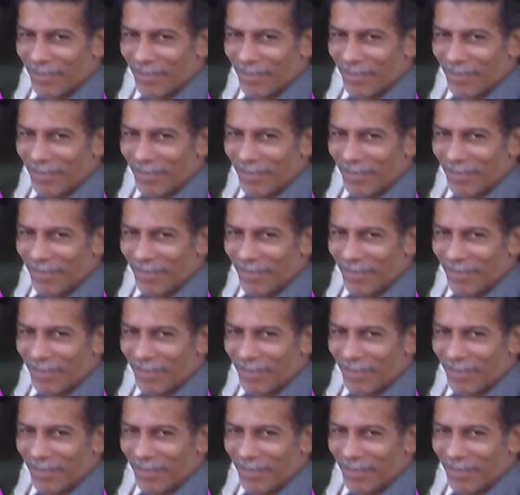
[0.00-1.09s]

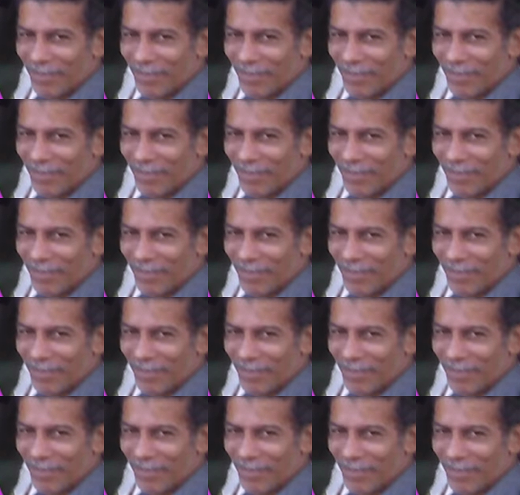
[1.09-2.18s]

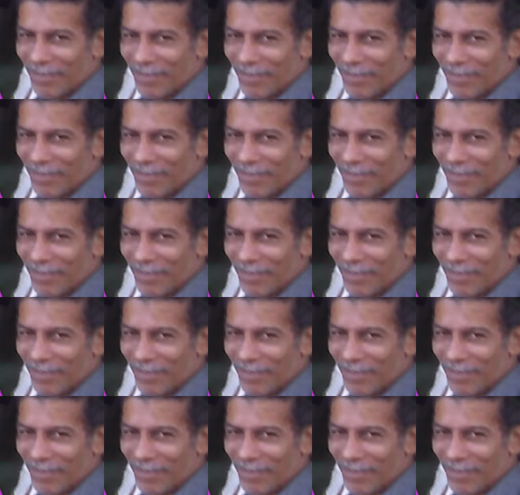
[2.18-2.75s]
This is a still picture; no speech is visible.